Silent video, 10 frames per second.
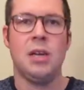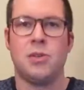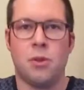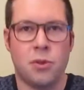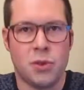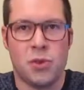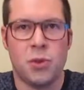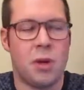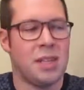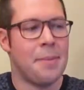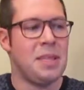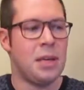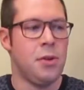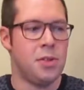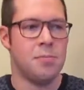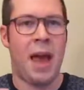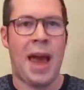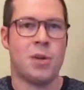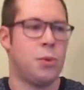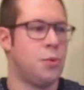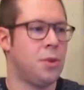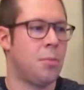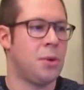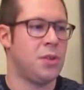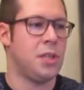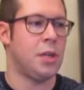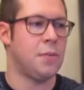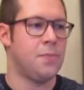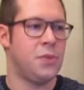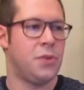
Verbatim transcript: So those are stories. Let me tell you some actual numbers here.